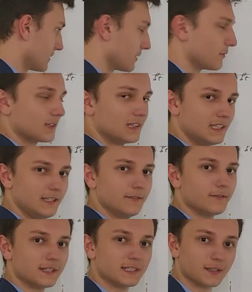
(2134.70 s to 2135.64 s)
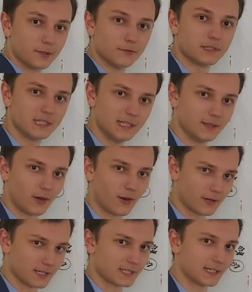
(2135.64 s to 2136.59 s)
Don't leave until you've seen the
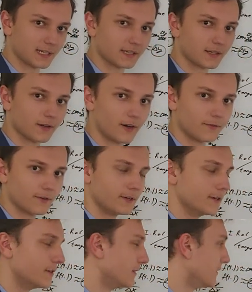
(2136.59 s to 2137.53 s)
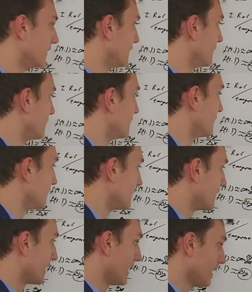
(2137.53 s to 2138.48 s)
hardest thing it can offer you.
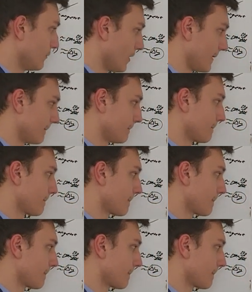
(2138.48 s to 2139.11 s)
Anyway,